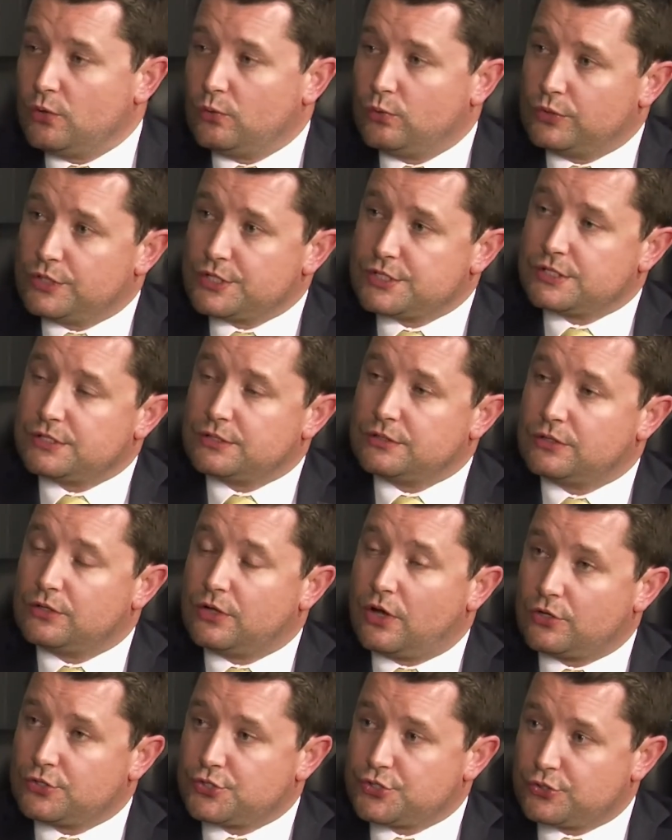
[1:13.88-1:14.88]
One is in
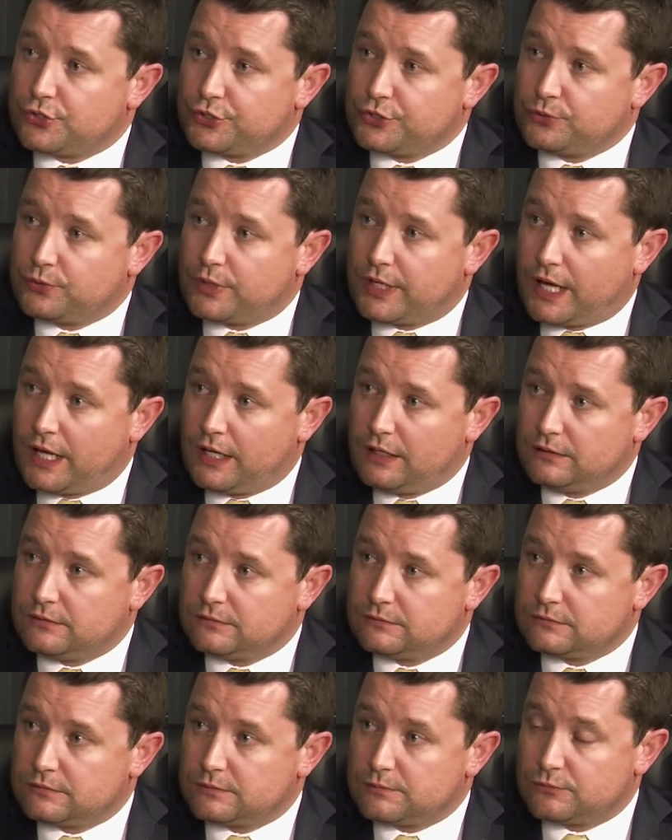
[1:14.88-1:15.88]
onshore UK,
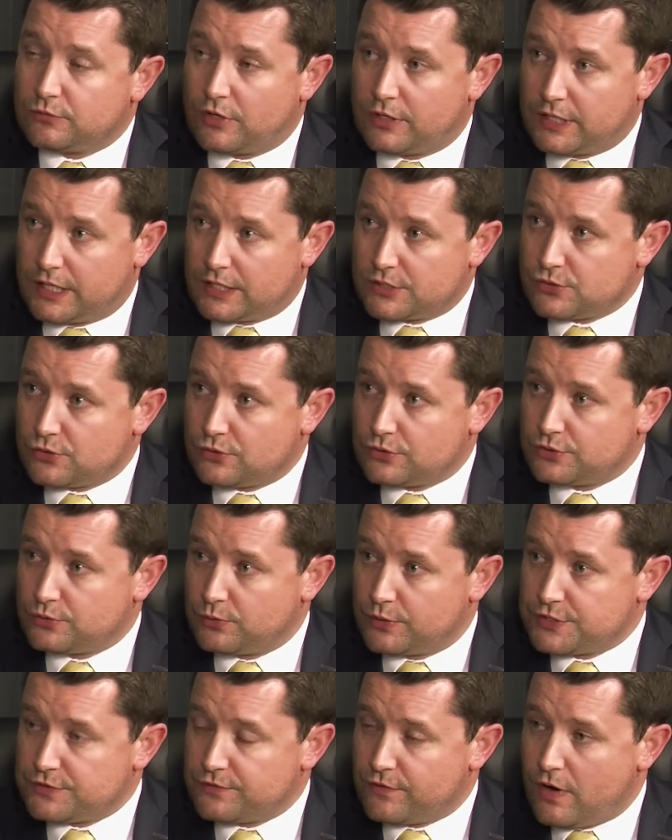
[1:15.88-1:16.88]
right next door to
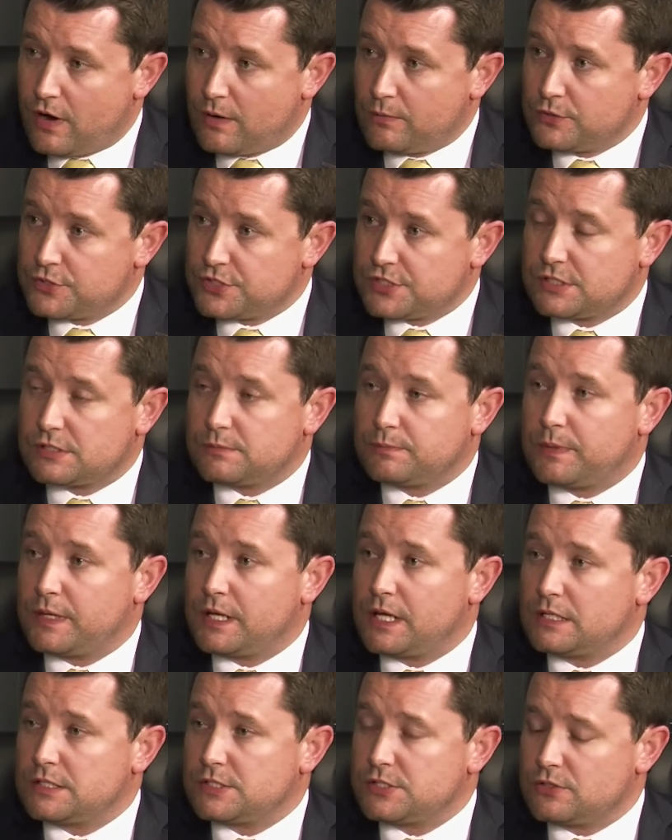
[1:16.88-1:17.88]
Rich Farm, which is
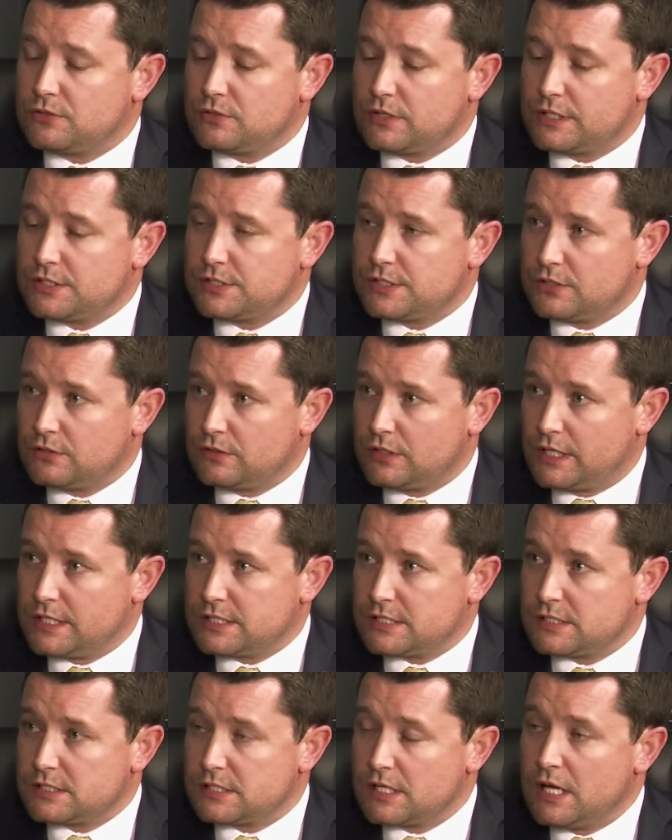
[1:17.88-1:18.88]
PL090
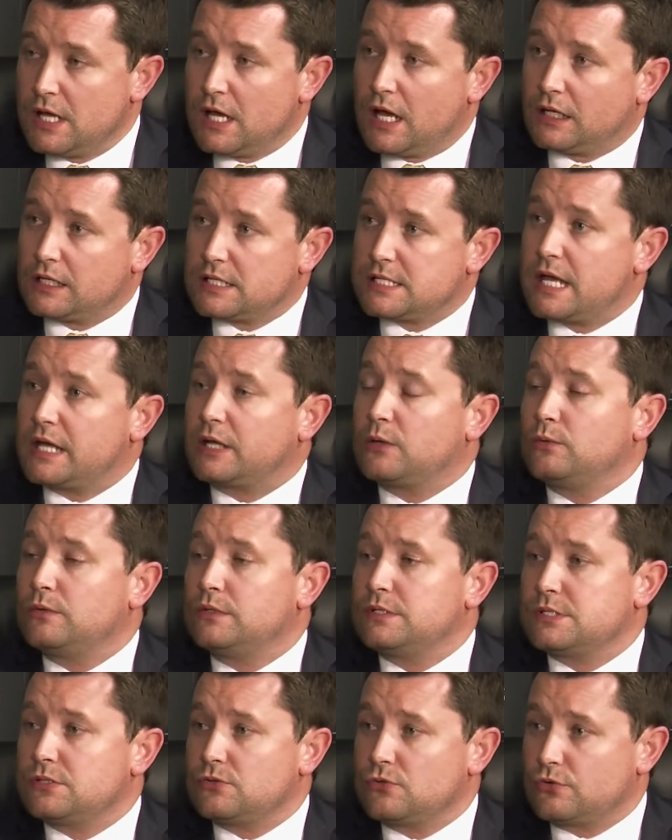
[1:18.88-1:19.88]
licence, and the second one
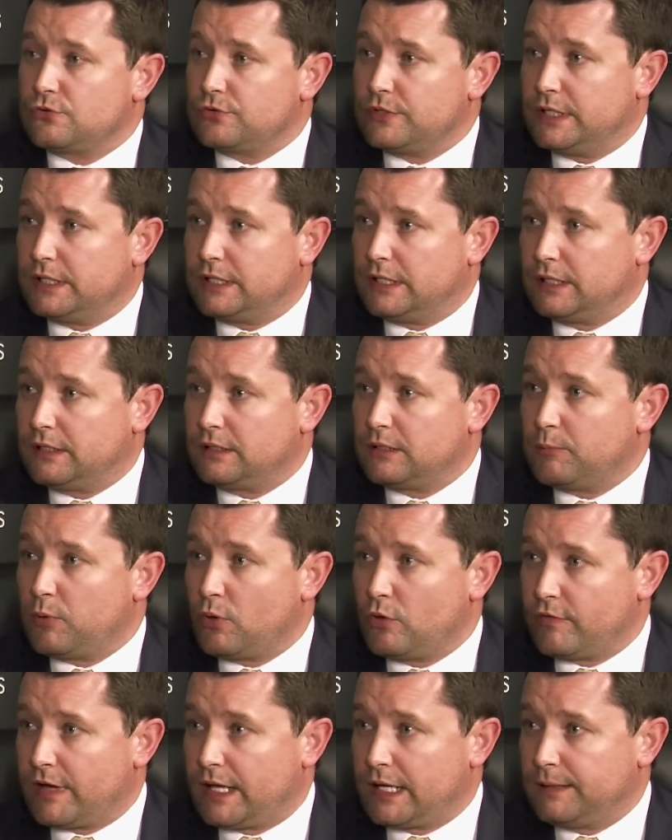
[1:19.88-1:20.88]
is in northern Italy in the
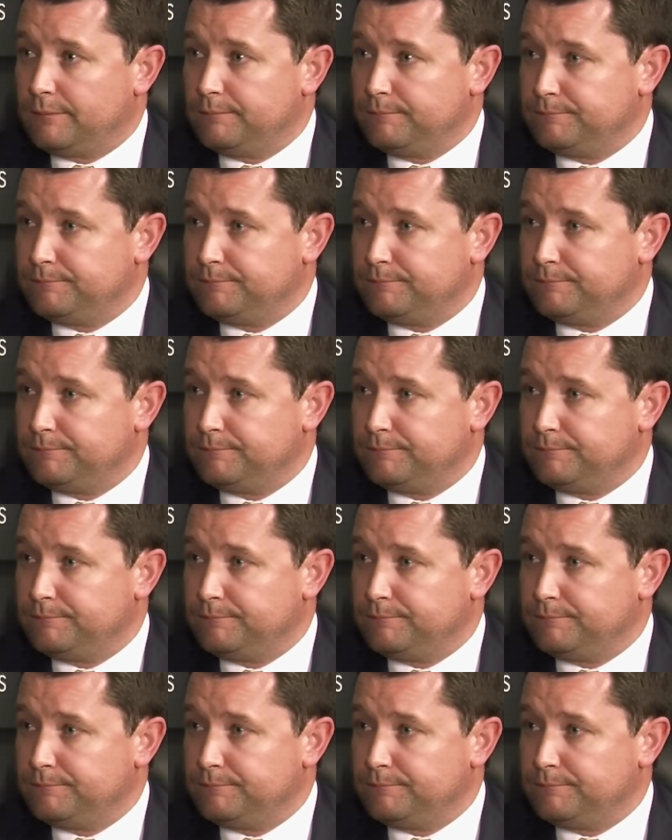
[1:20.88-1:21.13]
Po Valley.